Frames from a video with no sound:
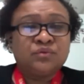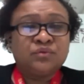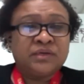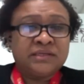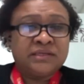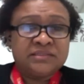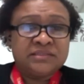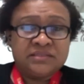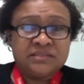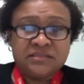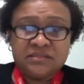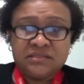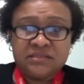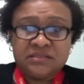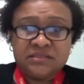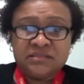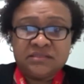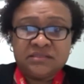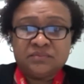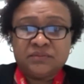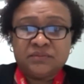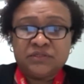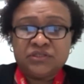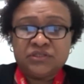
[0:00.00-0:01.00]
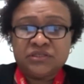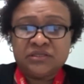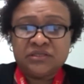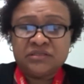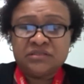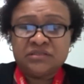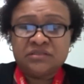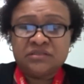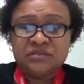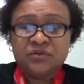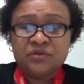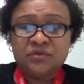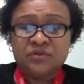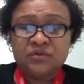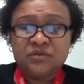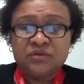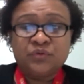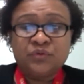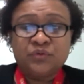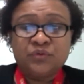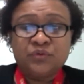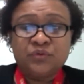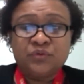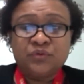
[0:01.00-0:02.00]
ICT specialists who can
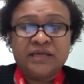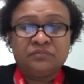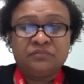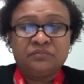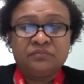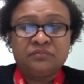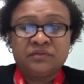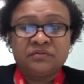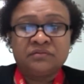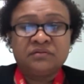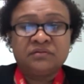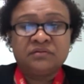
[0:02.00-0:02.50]
help with